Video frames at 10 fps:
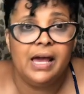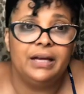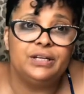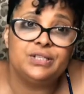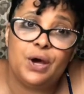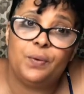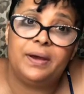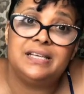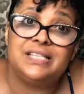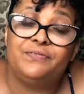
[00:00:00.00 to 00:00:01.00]
And as
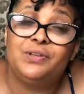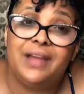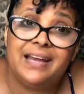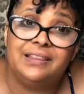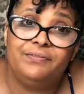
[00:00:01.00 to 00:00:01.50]
always, if you like the